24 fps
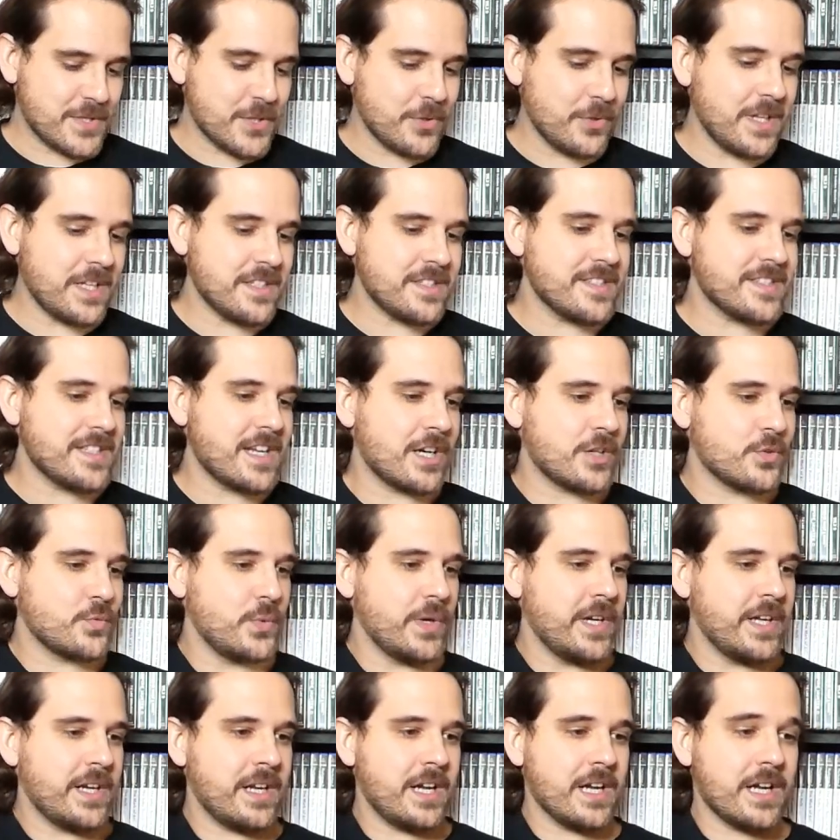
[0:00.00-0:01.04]
So let's start
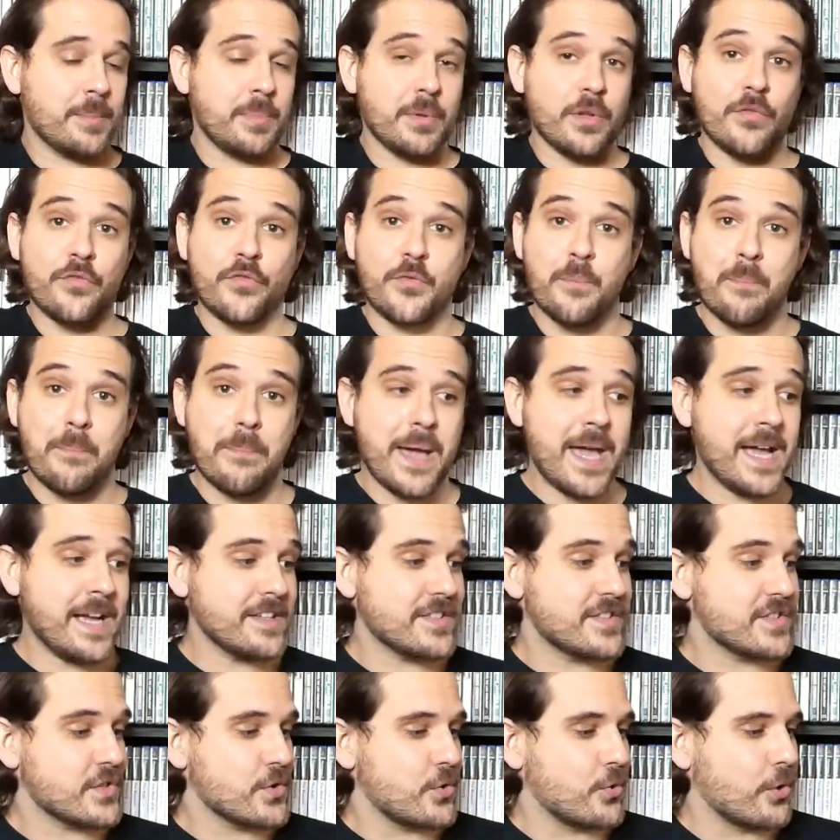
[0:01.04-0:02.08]
with a couple of
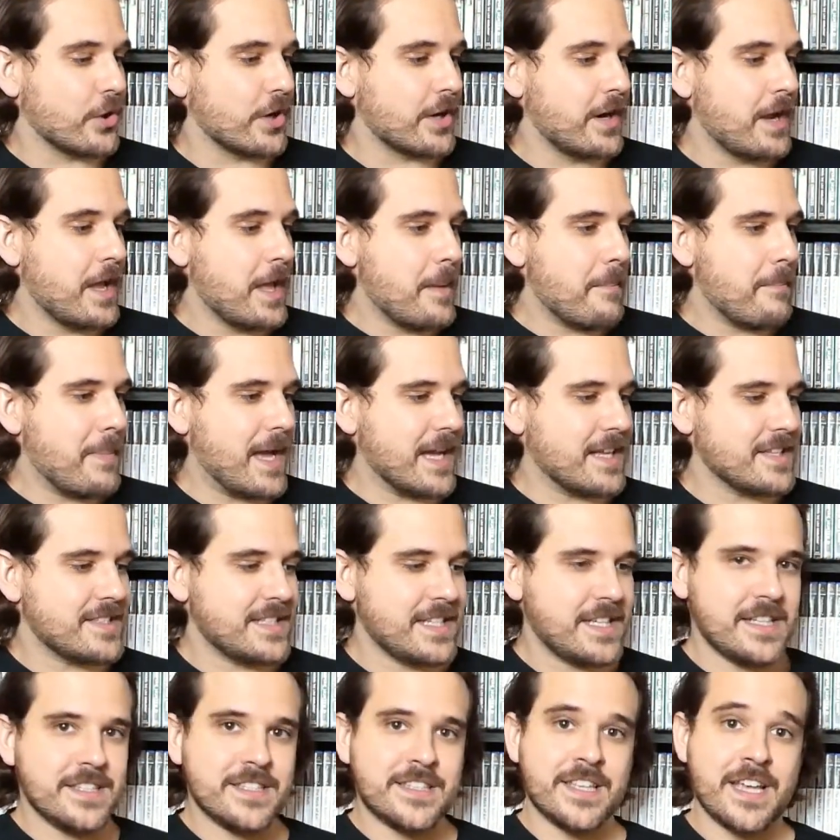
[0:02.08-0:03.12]
Megascore
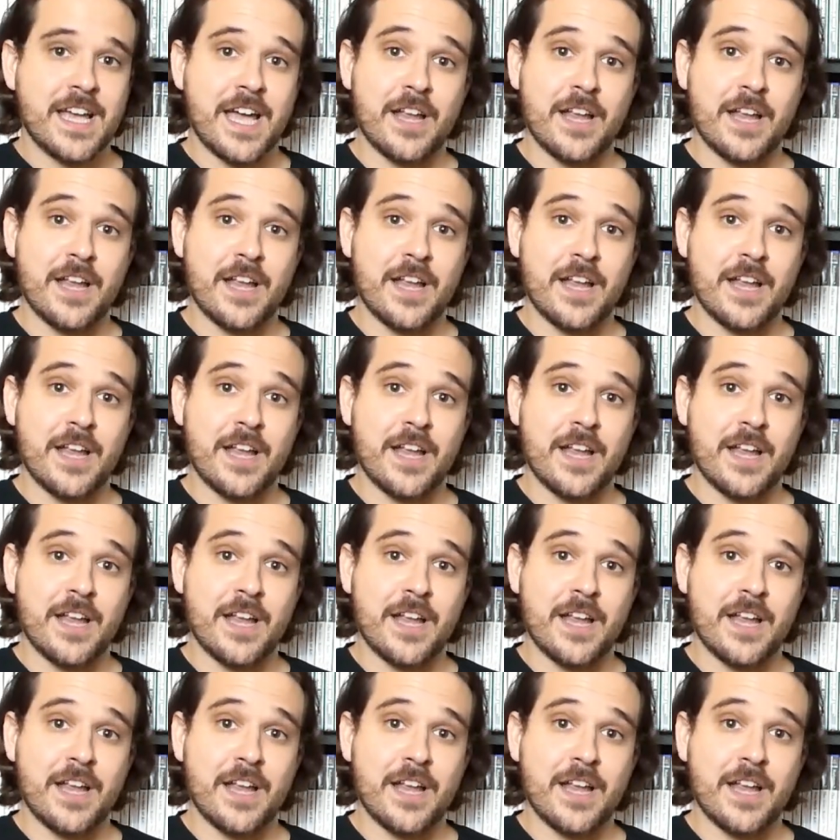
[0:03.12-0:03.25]
magazines,